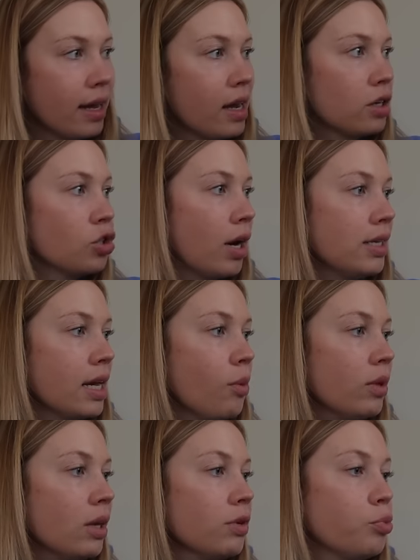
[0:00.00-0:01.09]
I tried to get
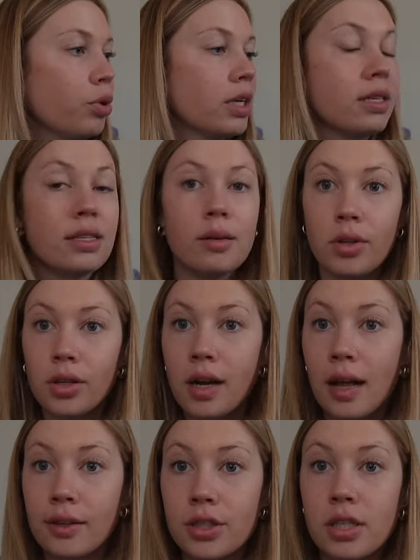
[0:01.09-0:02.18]
one that was pretty similar
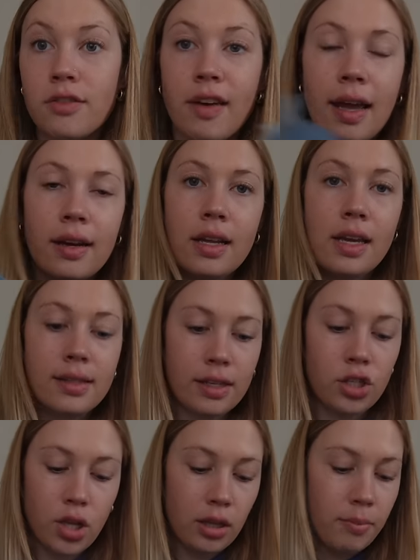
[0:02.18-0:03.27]
color to the vanity because I
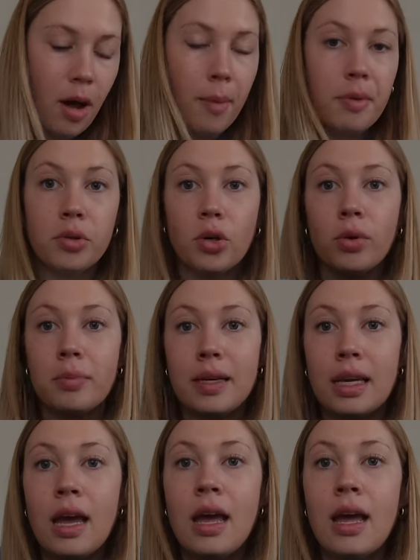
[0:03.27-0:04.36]
just thought the pop of blue would
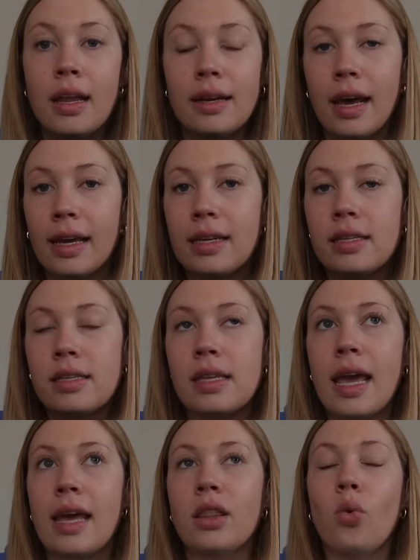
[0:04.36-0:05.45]
be nice
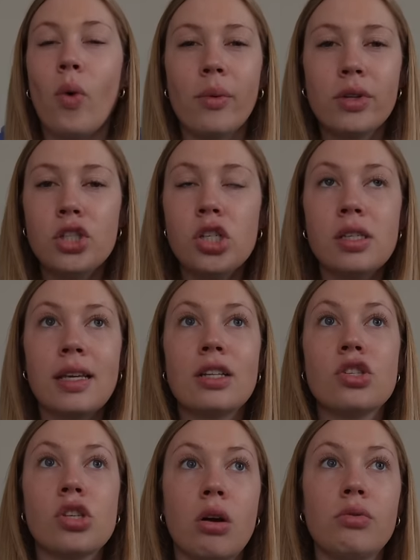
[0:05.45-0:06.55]
and the white ones just get
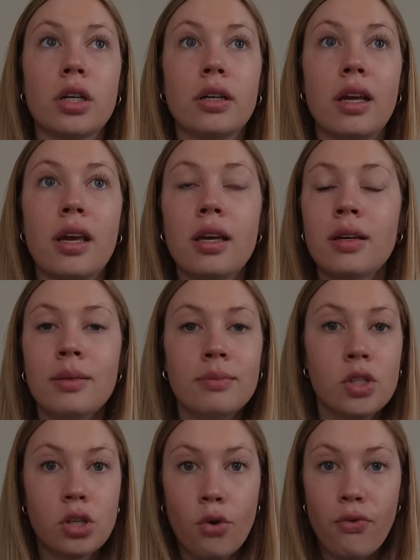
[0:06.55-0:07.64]
so dirty
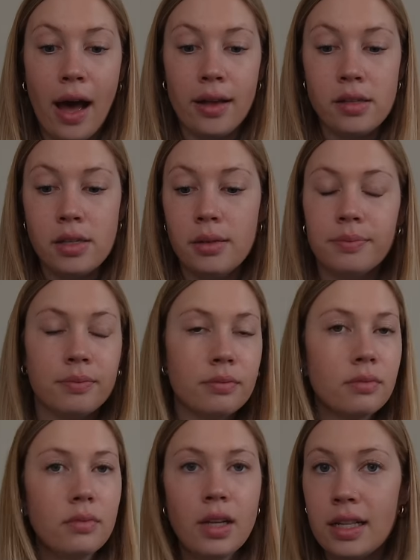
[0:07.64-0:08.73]
so fast
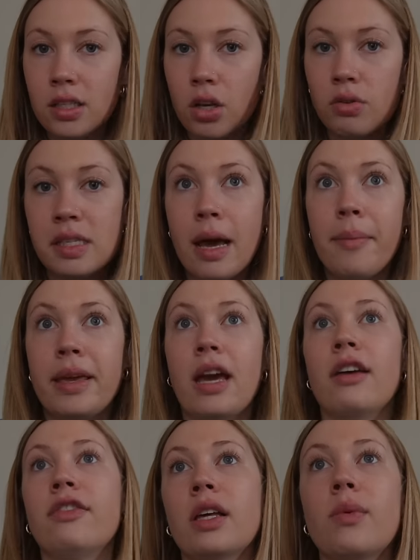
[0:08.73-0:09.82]
and so scummy. I
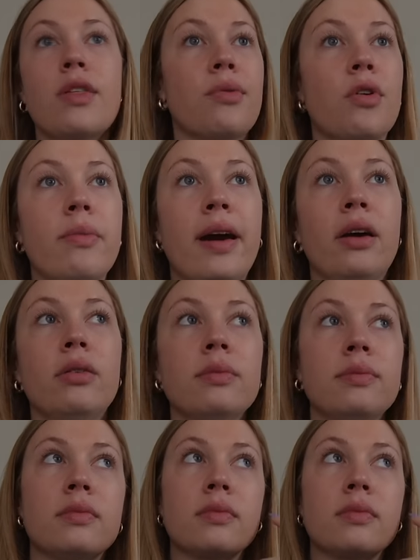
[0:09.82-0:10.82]
feel like we throw them out